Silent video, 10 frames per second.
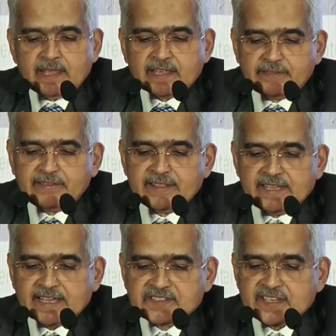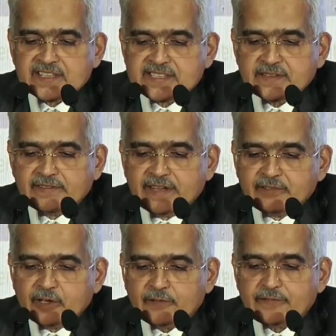Given the extensive
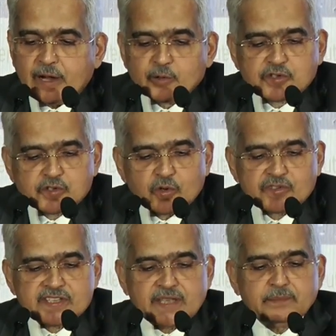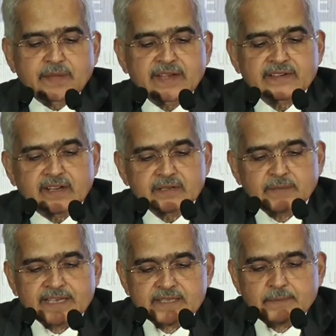level of outsourcing being done
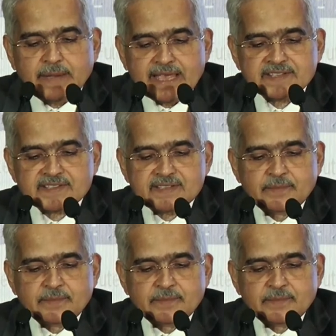by the banks